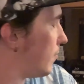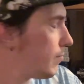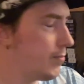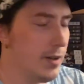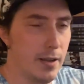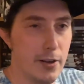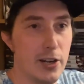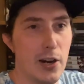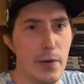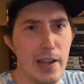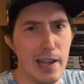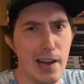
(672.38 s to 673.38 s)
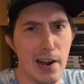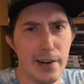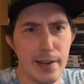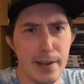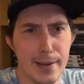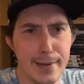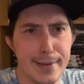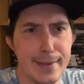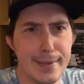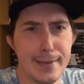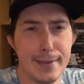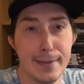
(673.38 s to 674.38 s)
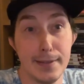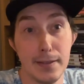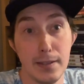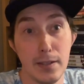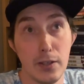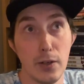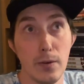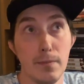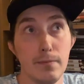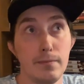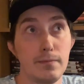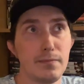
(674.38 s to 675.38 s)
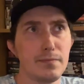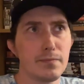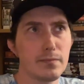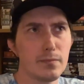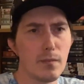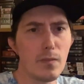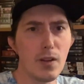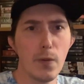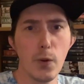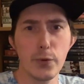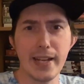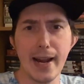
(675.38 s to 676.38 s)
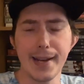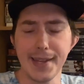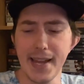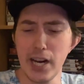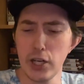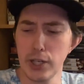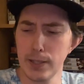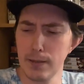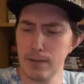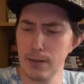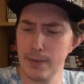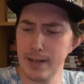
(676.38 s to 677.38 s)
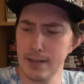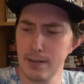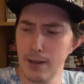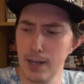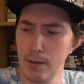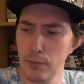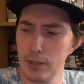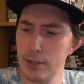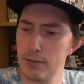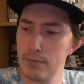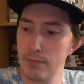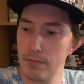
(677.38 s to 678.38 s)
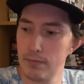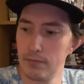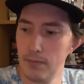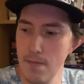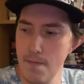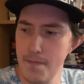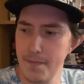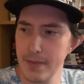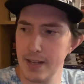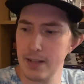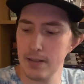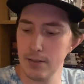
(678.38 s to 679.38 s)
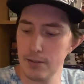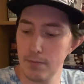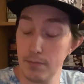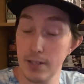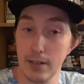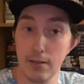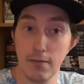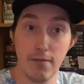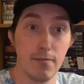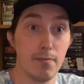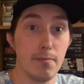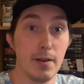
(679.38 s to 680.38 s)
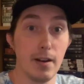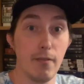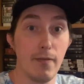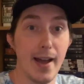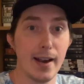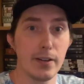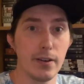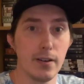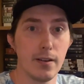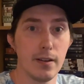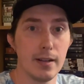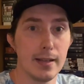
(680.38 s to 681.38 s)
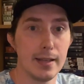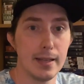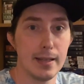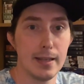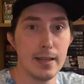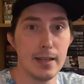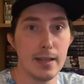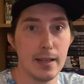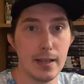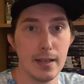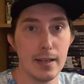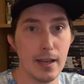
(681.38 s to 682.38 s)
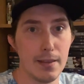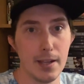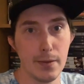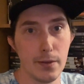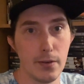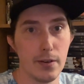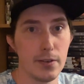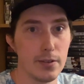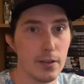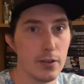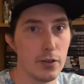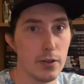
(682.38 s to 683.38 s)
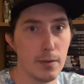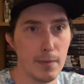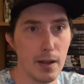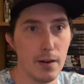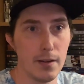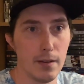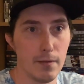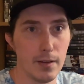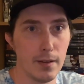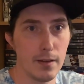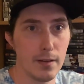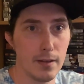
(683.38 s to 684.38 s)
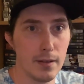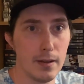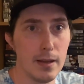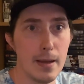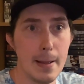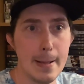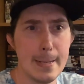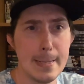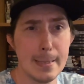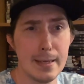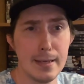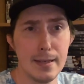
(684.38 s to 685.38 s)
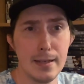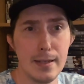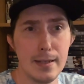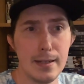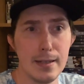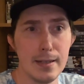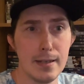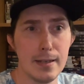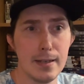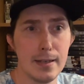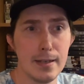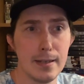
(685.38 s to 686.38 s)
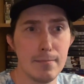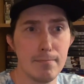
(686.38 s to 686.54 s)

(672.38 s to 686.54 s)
but, you know, he got a, you know, those allegations around that time, which is said to have been a factor. And I think there is a good amount of, uh, uh,